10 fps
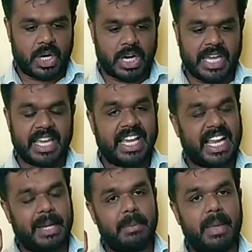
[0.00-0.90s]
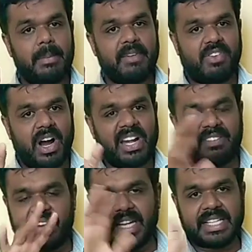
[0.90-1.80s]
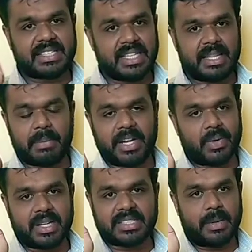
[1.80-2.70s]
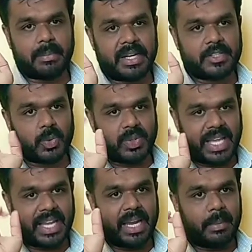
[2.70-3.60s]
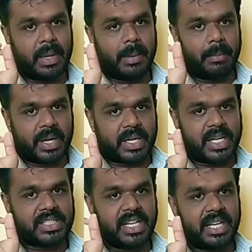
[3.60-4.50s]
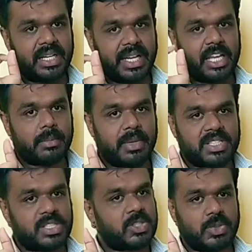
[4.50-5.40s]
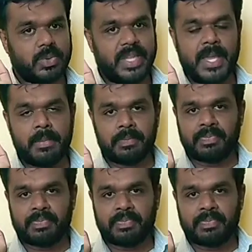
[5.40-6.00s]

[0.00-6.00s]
Okay, it may be fault findings in the particular company, so they can precautionary take measures to the